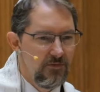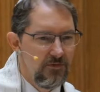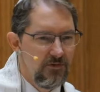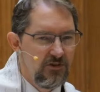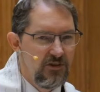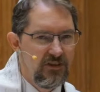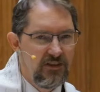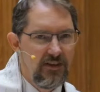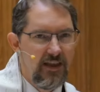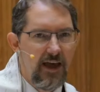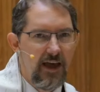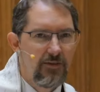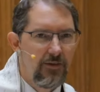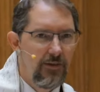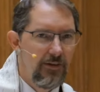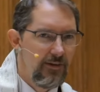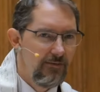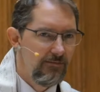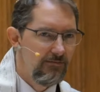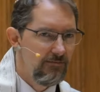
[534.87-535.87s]
she's an
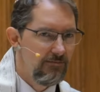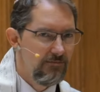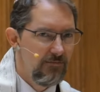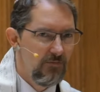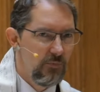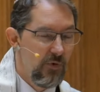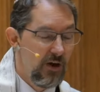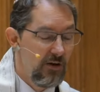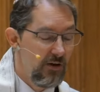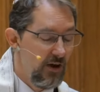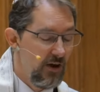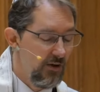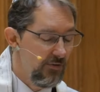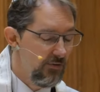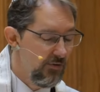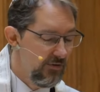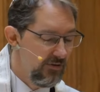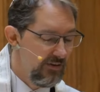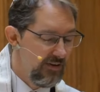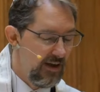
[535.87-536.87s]
athlete, among
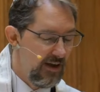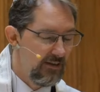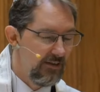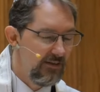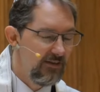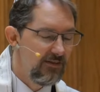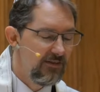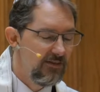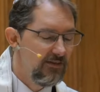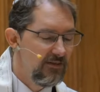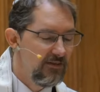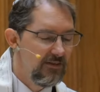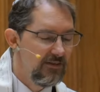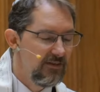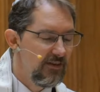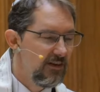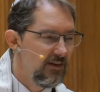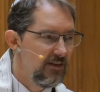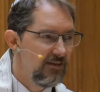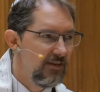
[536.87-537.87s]
other talents, and she
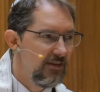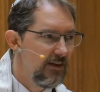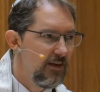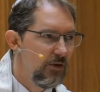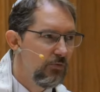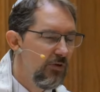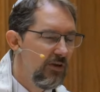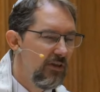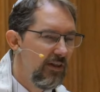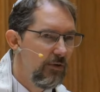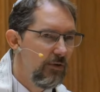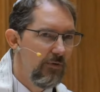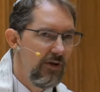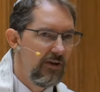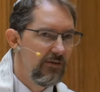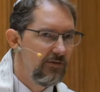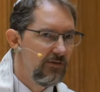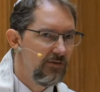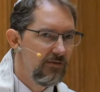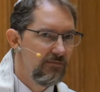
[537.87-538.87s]
said it's like a relay
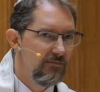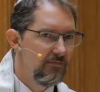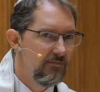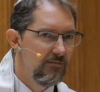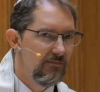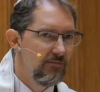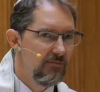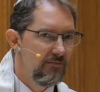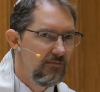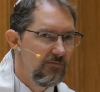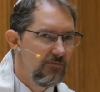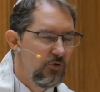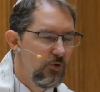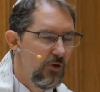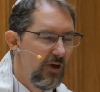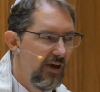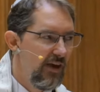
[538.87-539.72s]
race. You